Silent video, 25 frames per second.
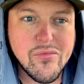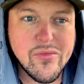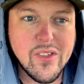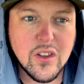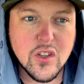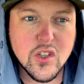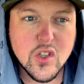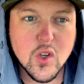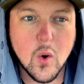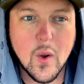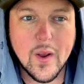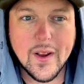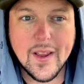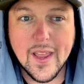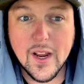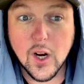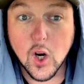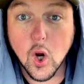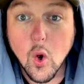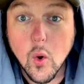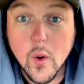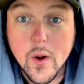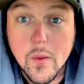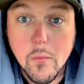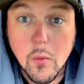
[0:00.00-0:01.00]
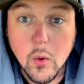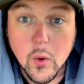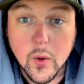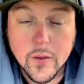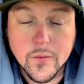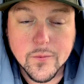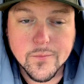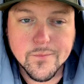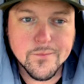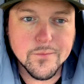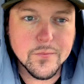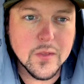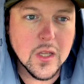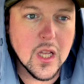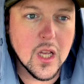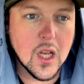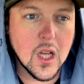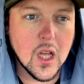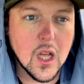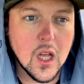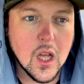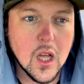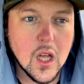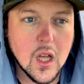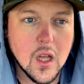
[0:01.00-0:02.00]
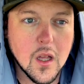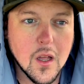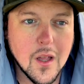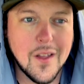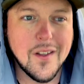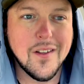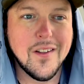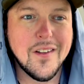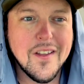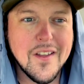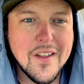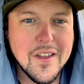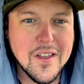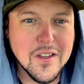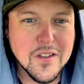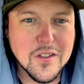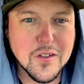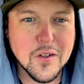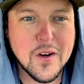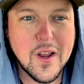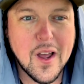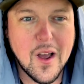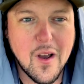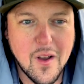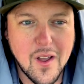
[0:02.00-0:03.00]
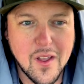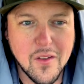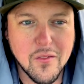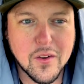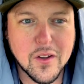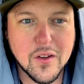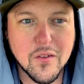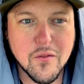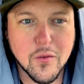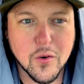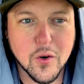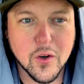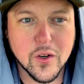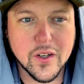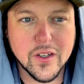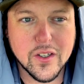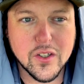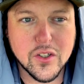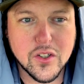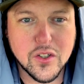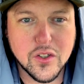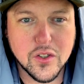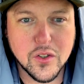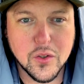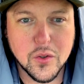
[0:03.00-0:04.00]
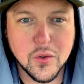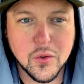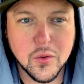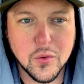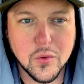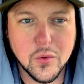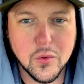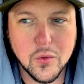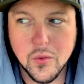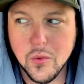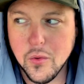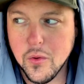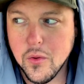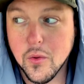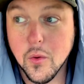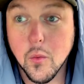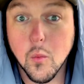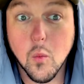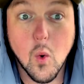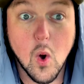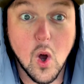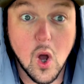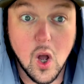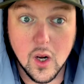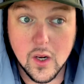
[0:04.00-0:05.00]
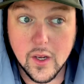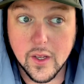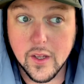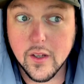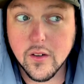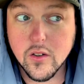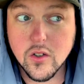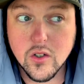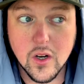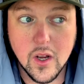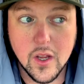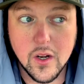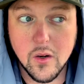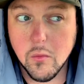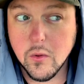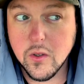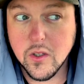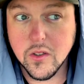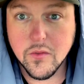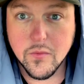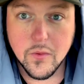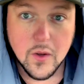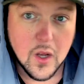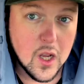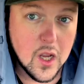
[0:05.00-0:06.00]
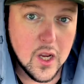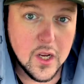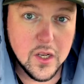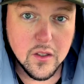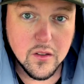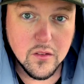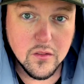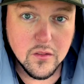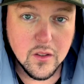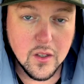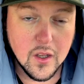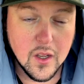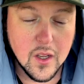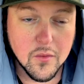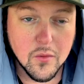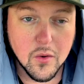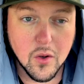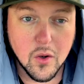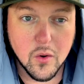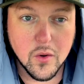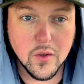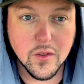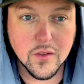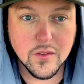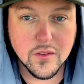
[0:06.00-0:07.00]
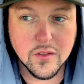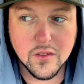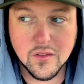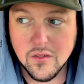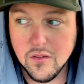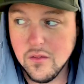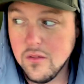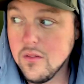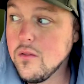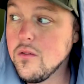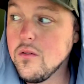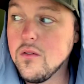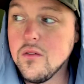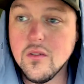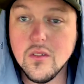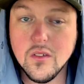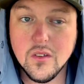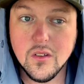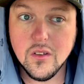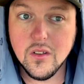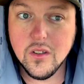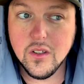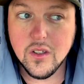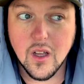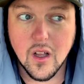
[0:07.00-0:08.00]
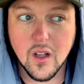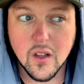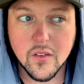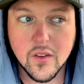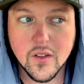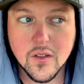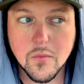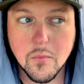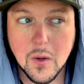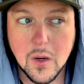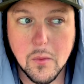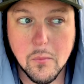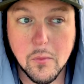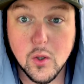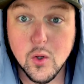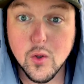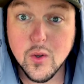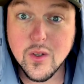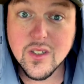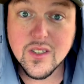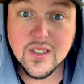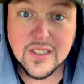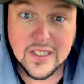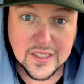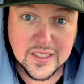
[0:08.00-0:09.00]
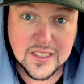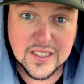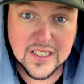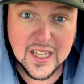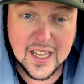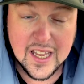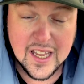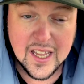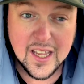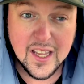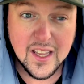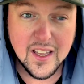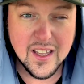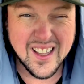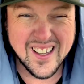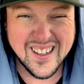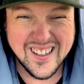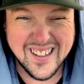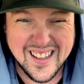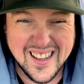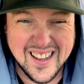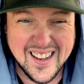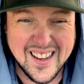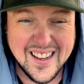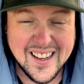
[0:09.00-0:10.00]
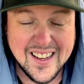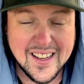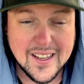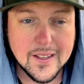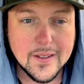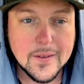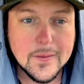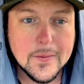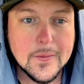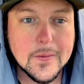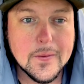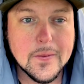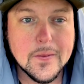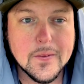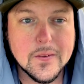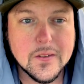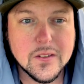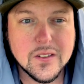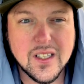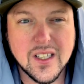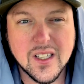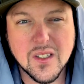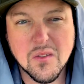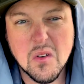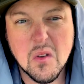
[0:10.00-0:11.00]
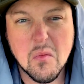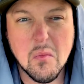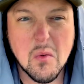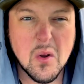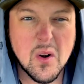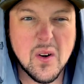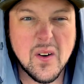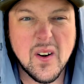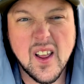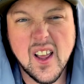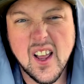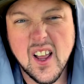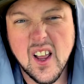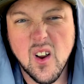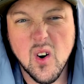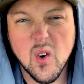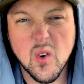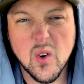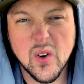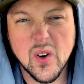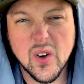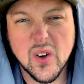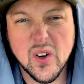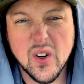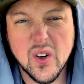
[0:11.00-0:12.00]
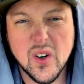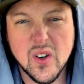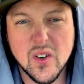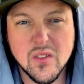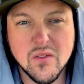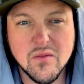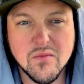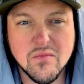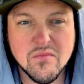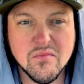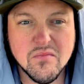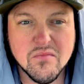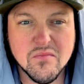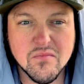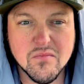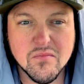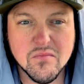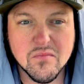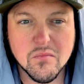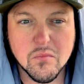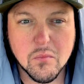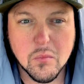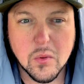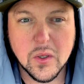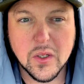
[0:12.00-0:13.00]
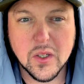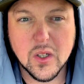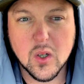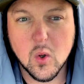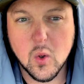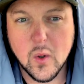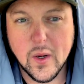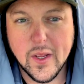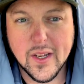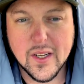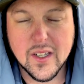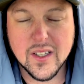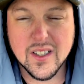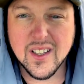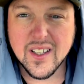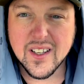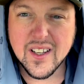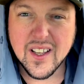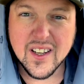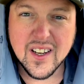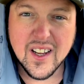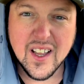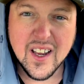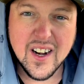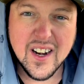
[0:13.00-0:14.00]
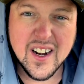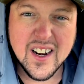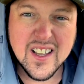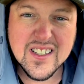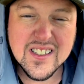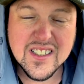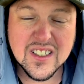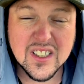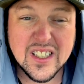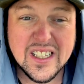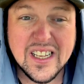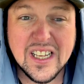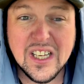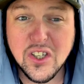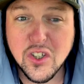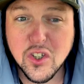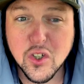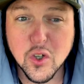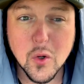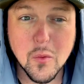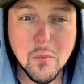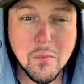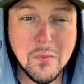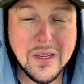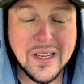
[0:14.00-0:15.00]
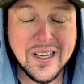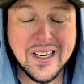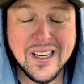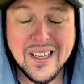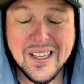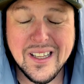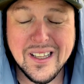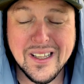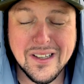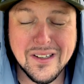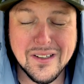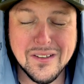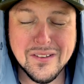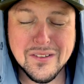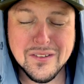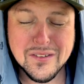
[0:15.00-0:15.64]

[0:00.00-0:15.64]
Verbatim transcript: So I can't go anymore. So now I've converted to the walking trend, which is fine. I've always dug this, but I've been doing 6K a day. Takes me about an hour, pretty quick. Like I got a nice little intermediate,